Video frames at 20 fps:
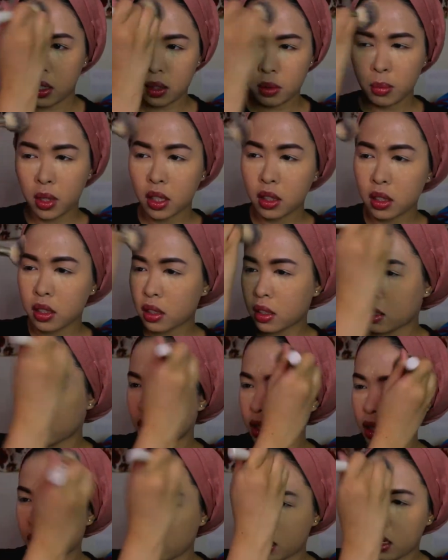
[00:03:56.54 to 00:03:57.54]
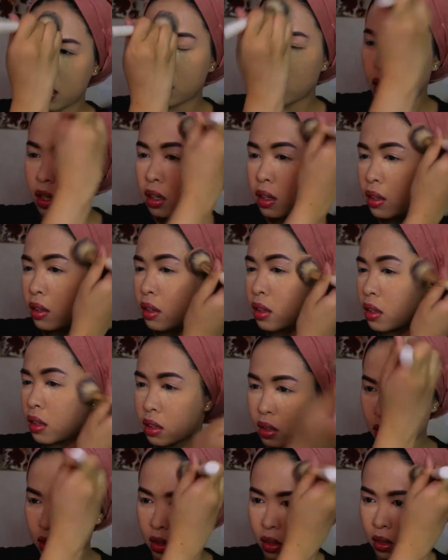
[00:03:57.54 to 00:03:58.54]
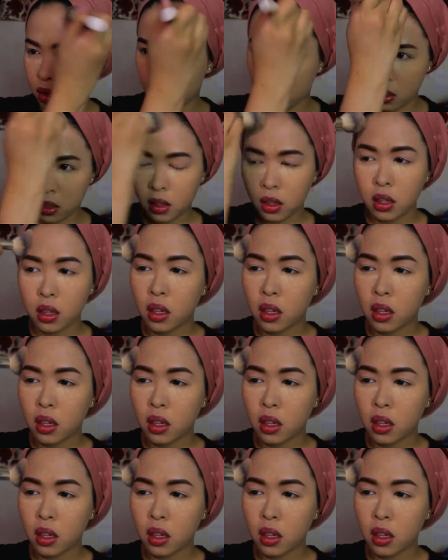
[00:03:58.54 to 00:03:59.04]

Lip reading: the powder to my entire face.